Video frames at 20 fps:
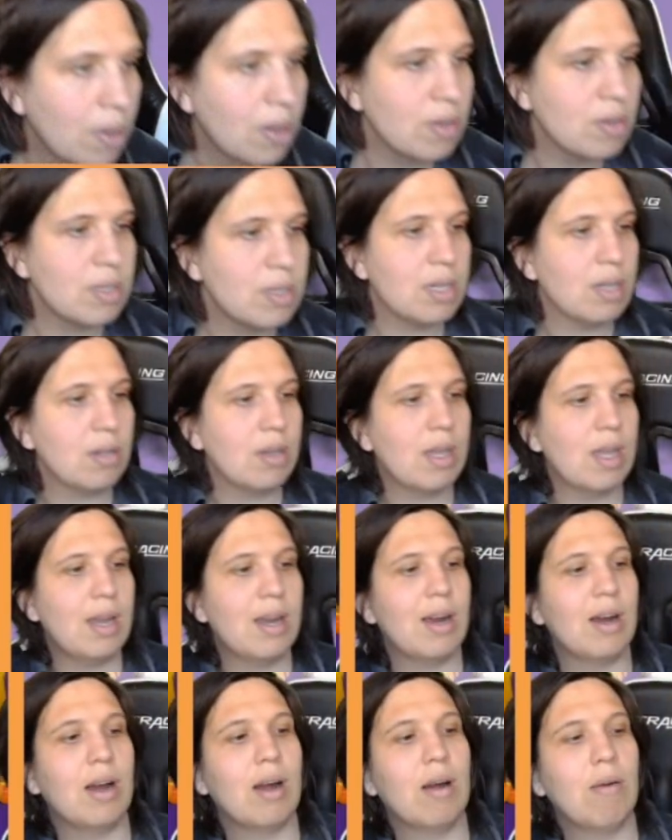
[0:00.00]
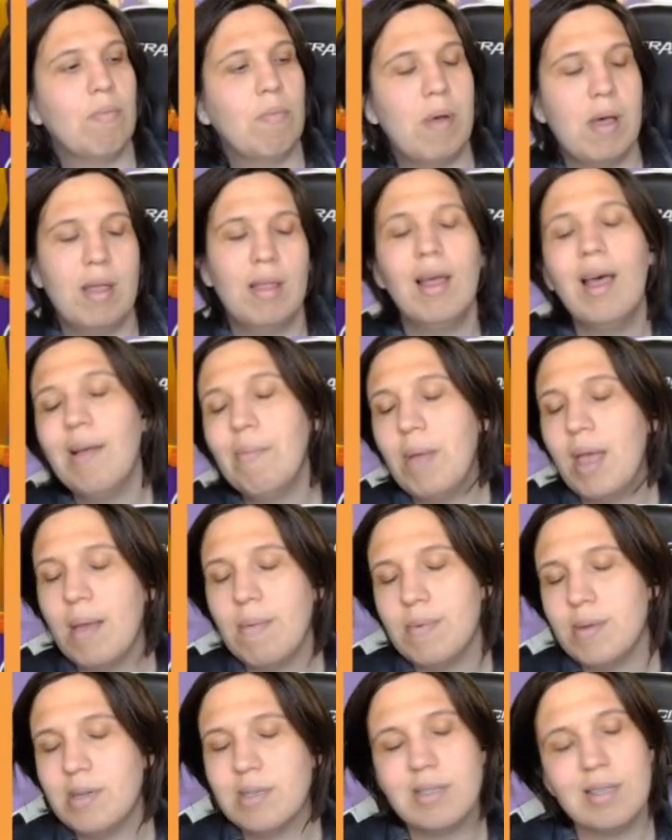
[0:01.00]
who's still here. Well, I'm
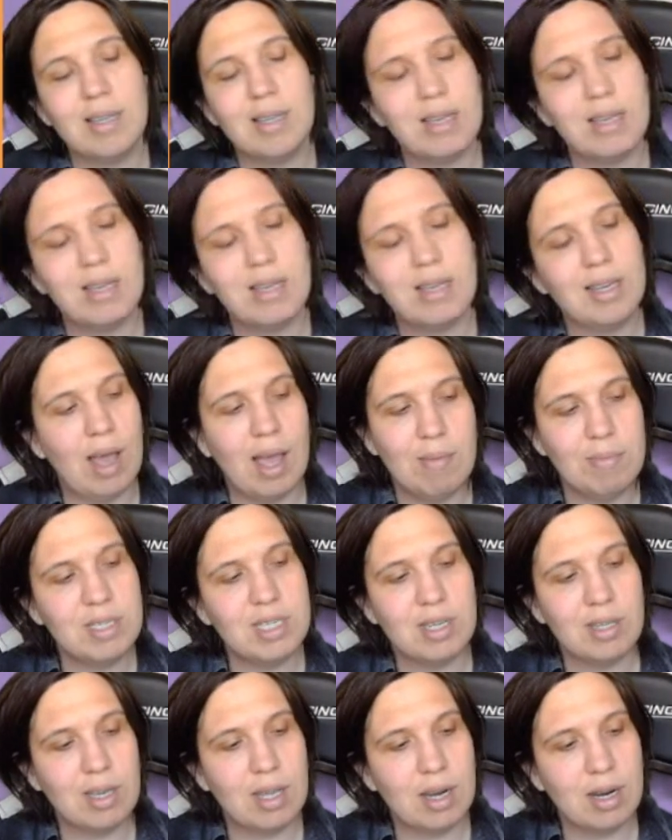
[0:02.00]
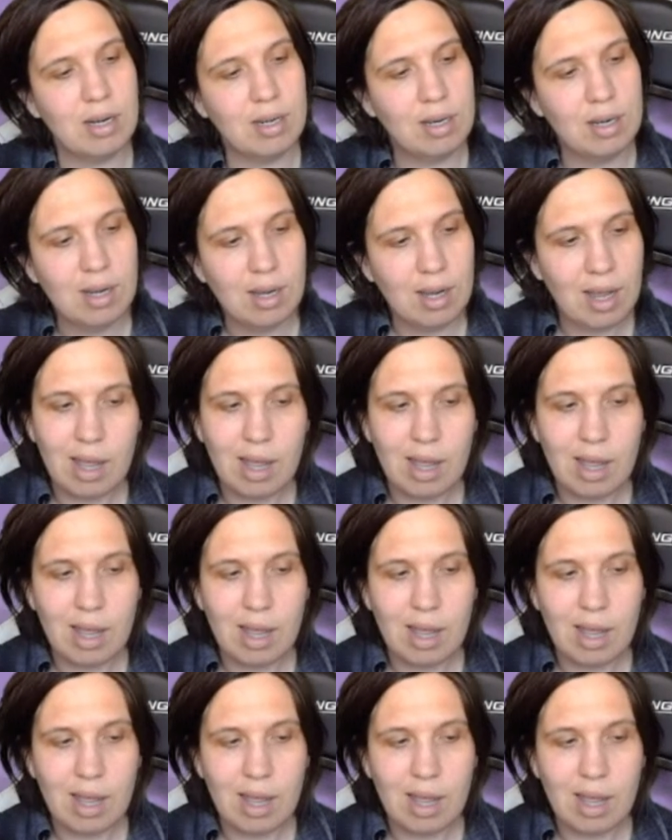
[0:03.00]
happy to see you. I'm still here.